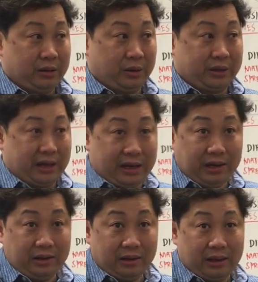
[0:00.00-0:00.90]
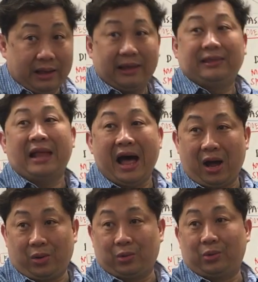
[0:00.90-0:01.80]
Okay?
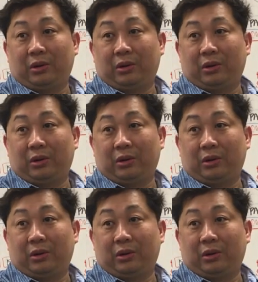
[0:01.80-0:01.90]
Now,